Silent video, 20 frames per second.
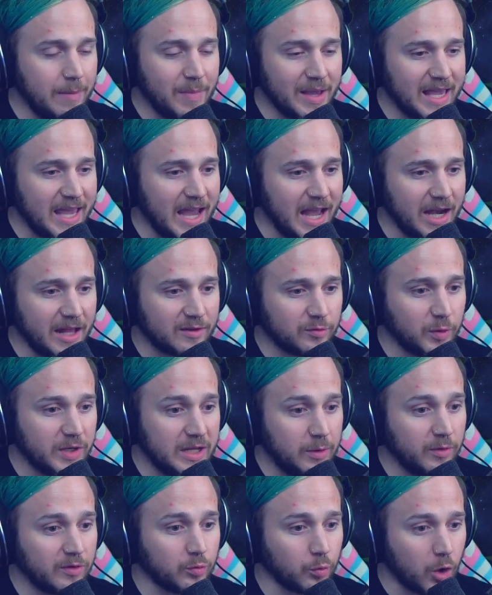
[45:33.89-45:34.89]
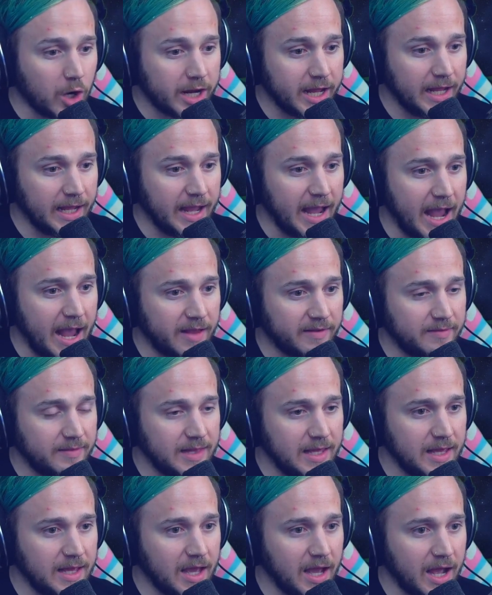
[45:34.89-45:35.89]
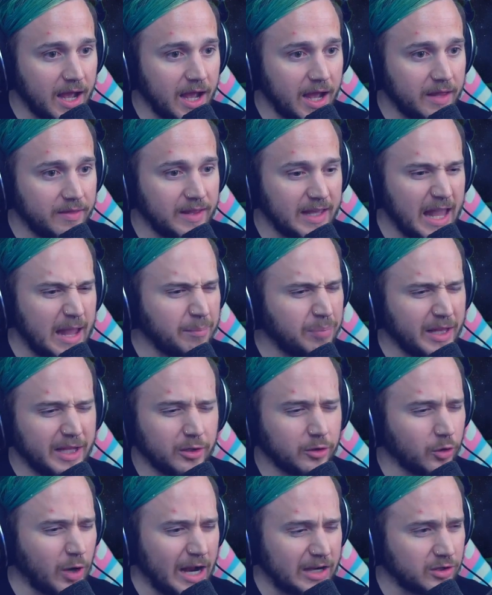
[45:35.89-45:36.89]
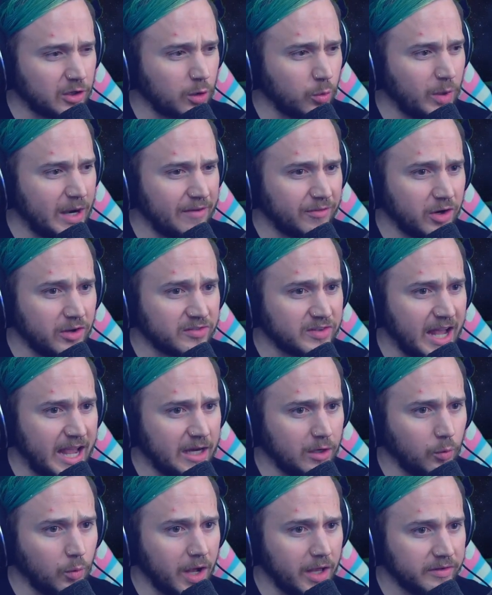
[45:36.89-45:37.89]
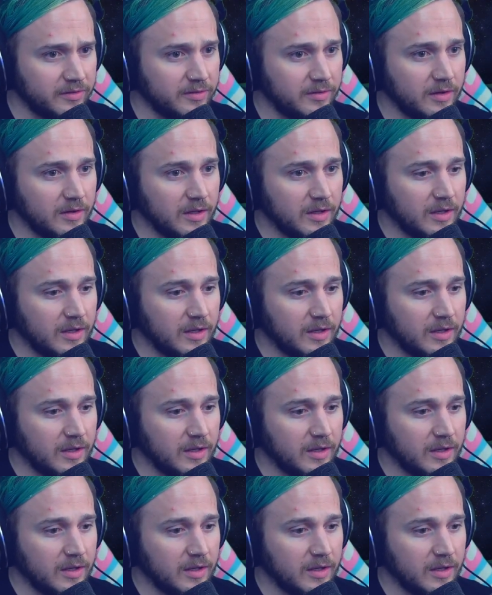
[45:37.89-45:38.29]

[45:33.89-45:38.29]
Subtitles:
mechanics when he was working as the gameplay director or whatever his title was.